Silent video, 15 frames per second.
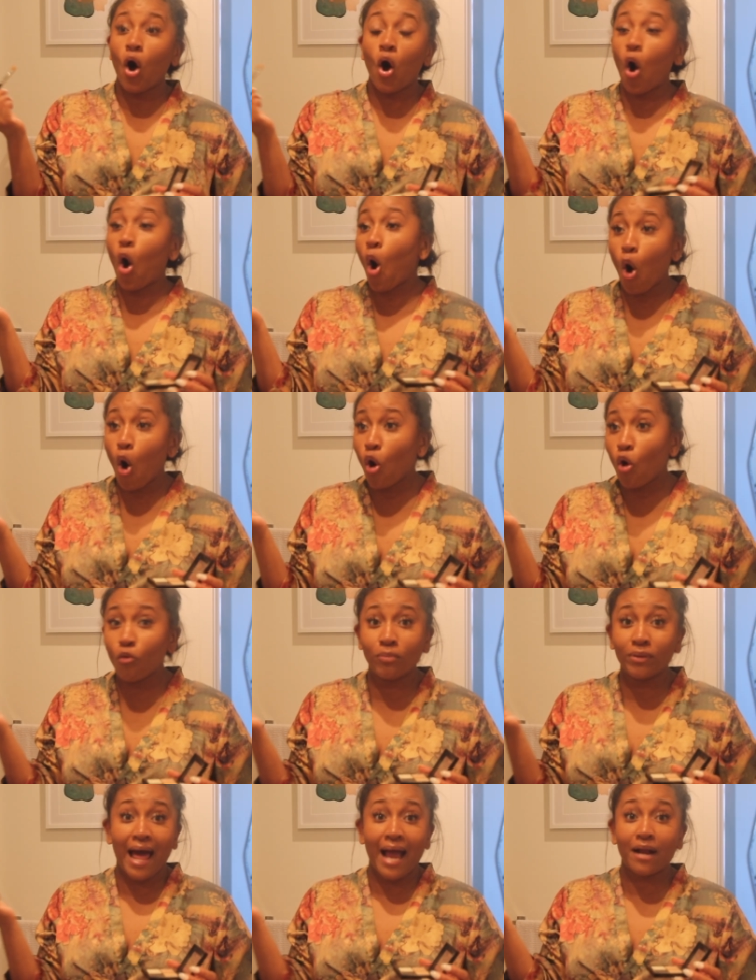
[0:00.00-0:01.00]
all
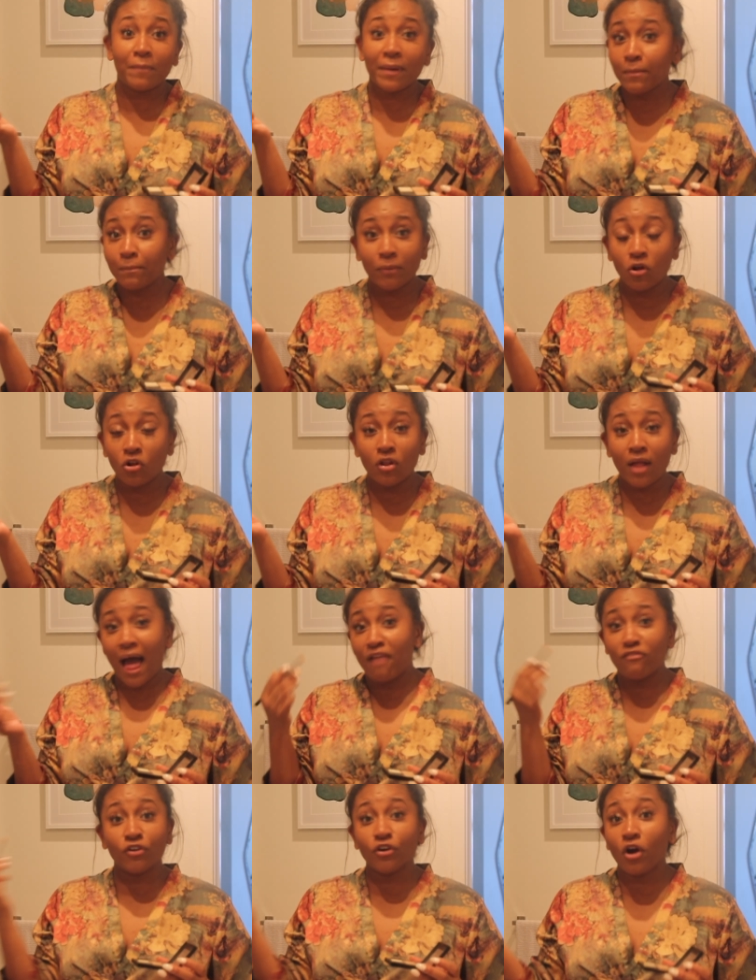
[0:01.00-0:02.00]
black people
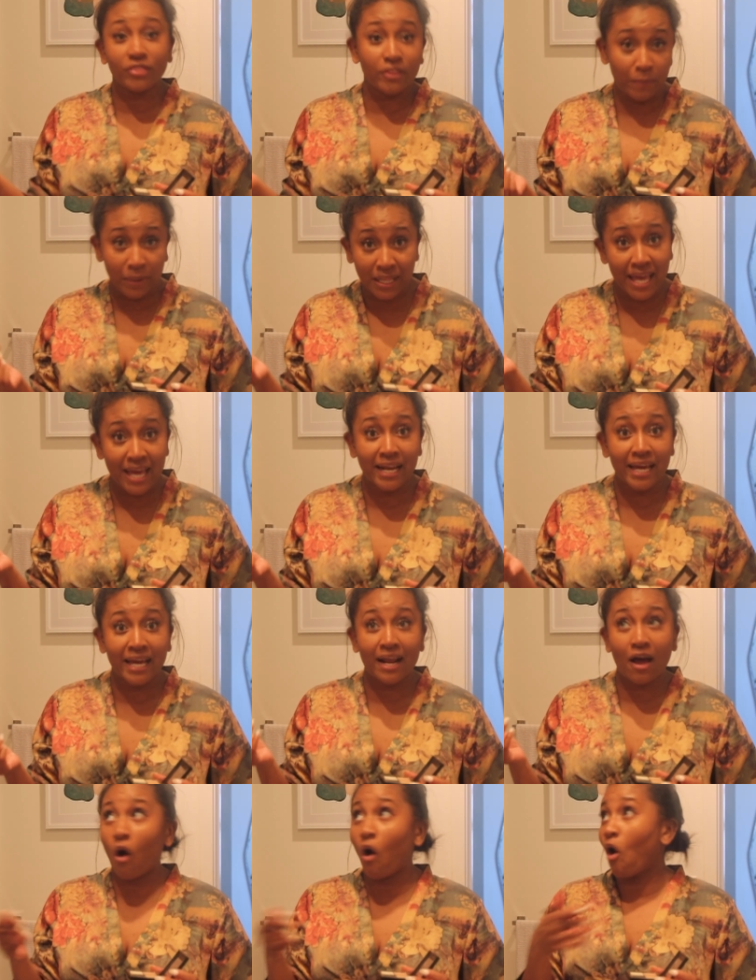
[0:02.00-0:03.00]
ever on the
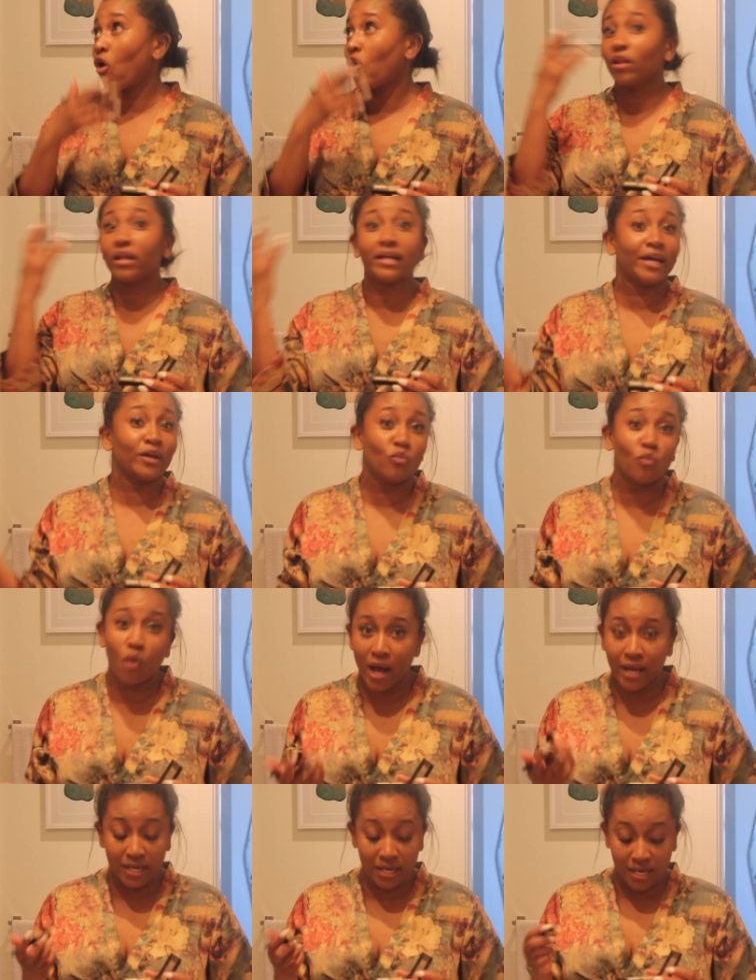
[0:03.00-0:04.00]
planet, all in
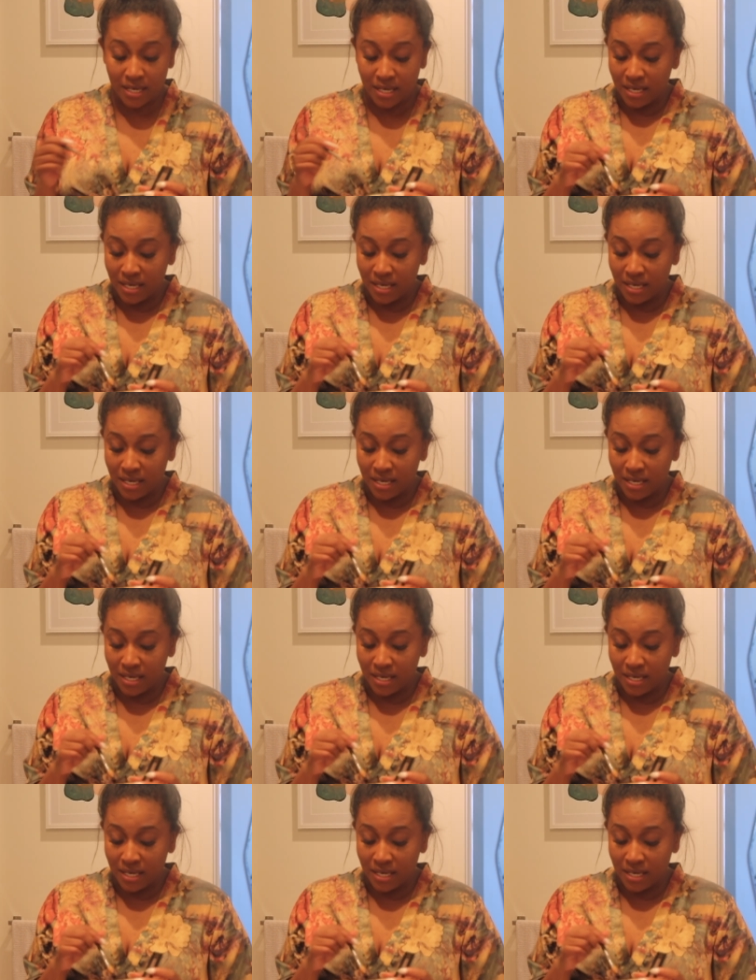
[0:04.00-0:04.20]
one